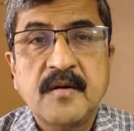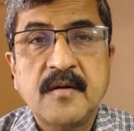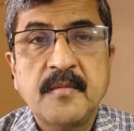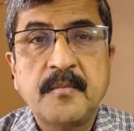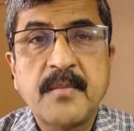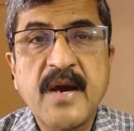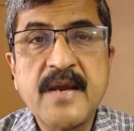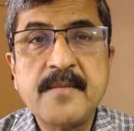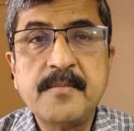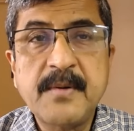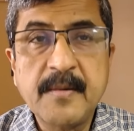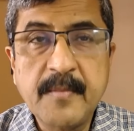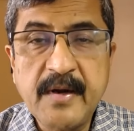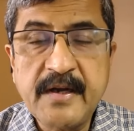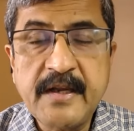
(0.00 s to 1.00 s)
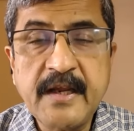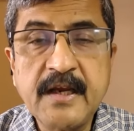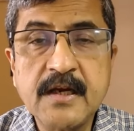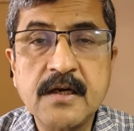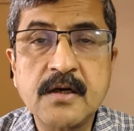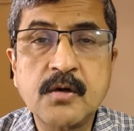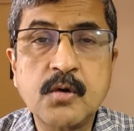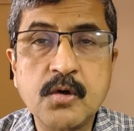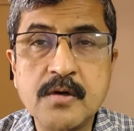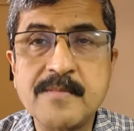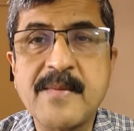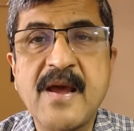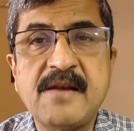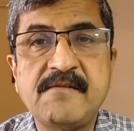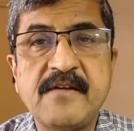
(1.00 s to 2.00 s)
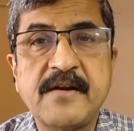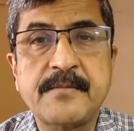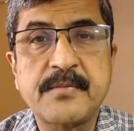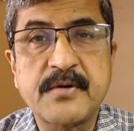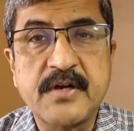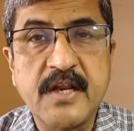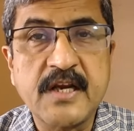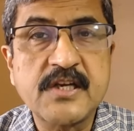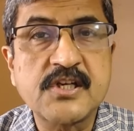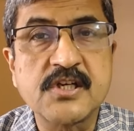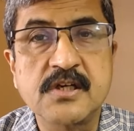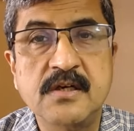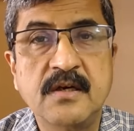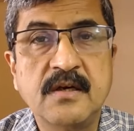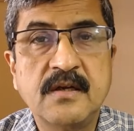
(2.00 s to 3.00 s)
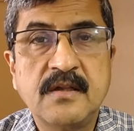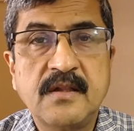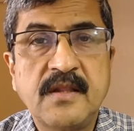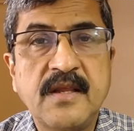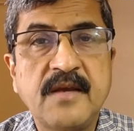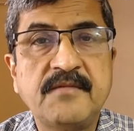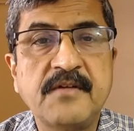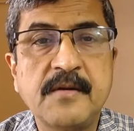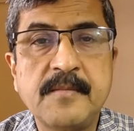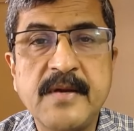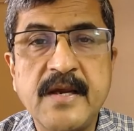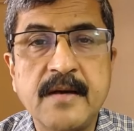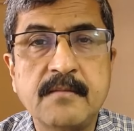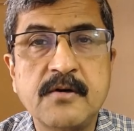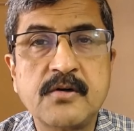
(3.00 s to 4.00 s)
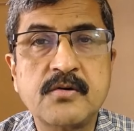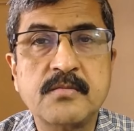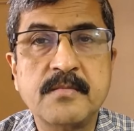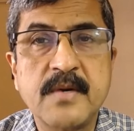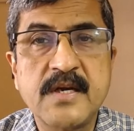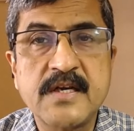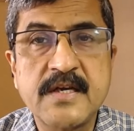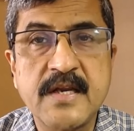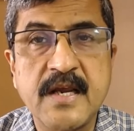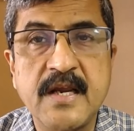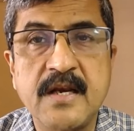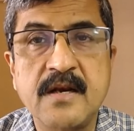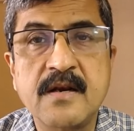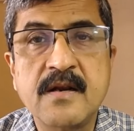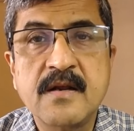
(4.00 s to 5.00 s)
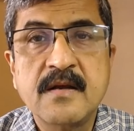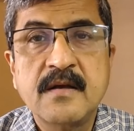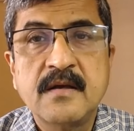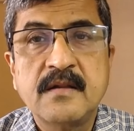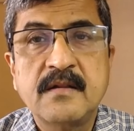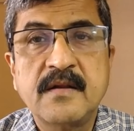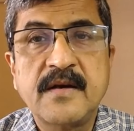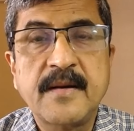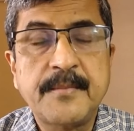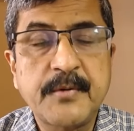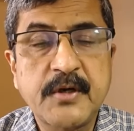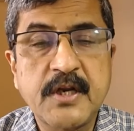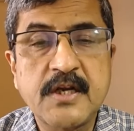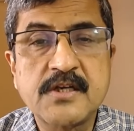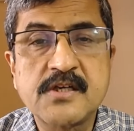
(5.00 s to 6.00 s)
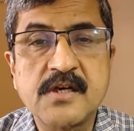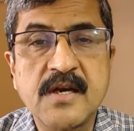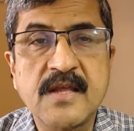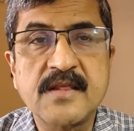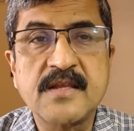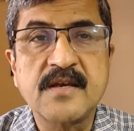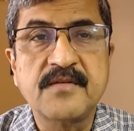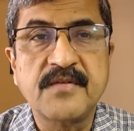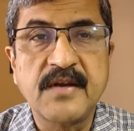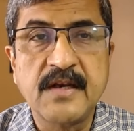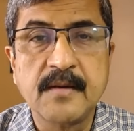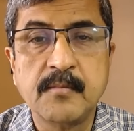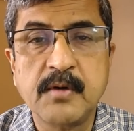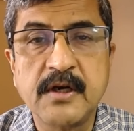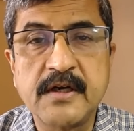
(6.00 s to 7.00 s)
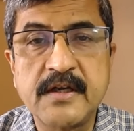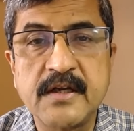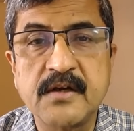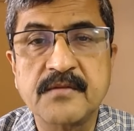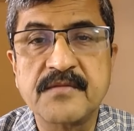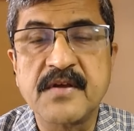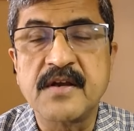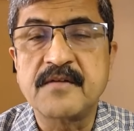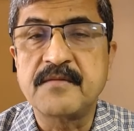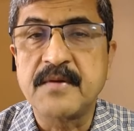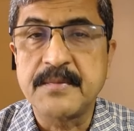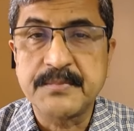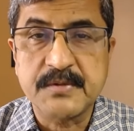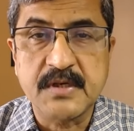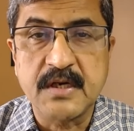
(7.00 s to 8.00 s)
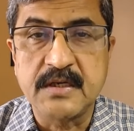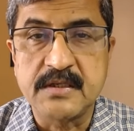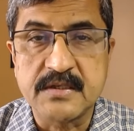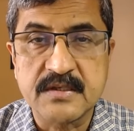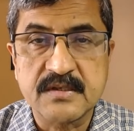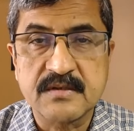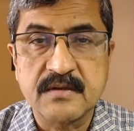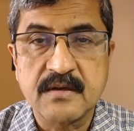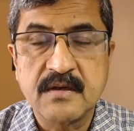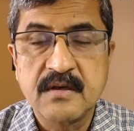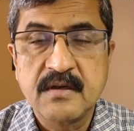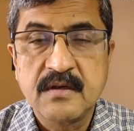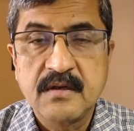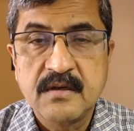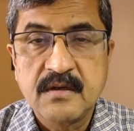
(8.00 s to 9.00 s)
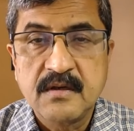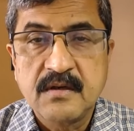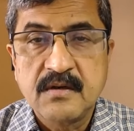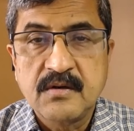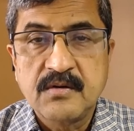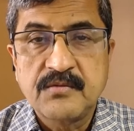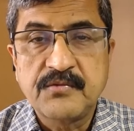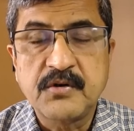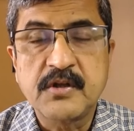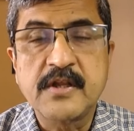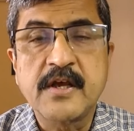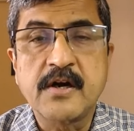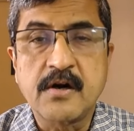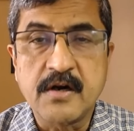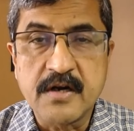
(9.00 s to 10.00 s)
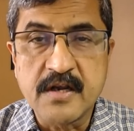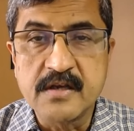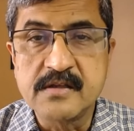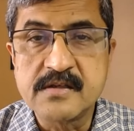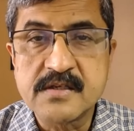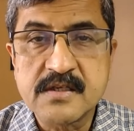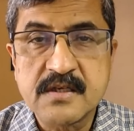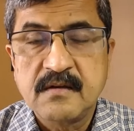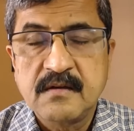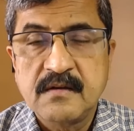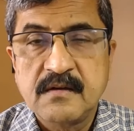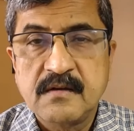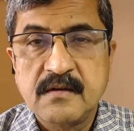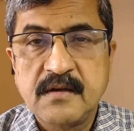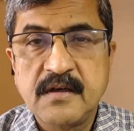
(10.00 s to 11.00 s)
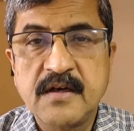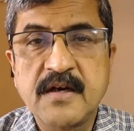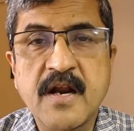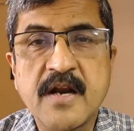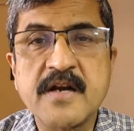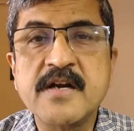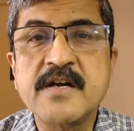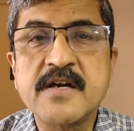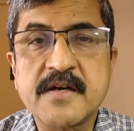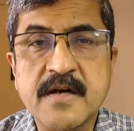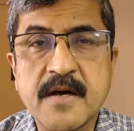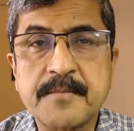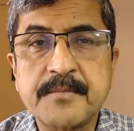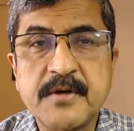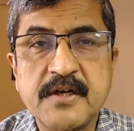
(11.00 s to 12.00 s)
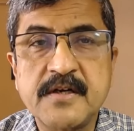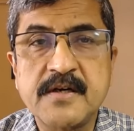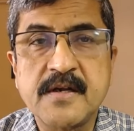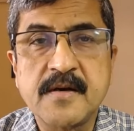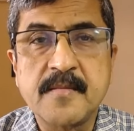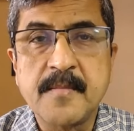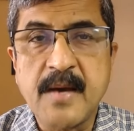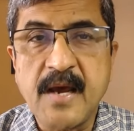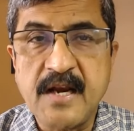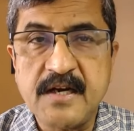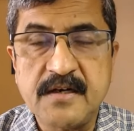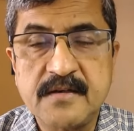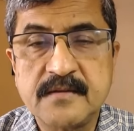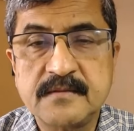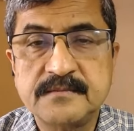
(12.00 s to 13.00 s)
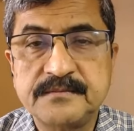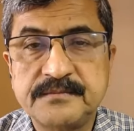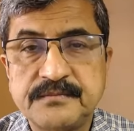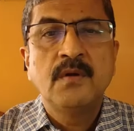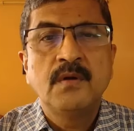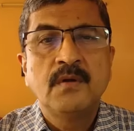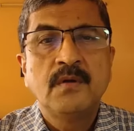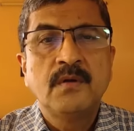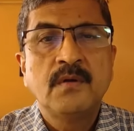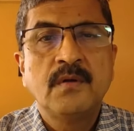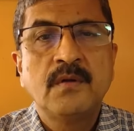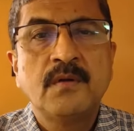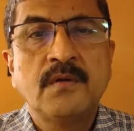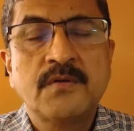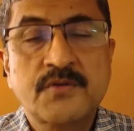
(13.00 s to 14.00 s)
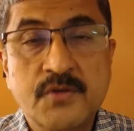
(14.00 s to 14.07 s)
by implementing a good malware protection, they will be able to maintain the reputation and the availability of their websites for their audience in an uninterrupted manner. So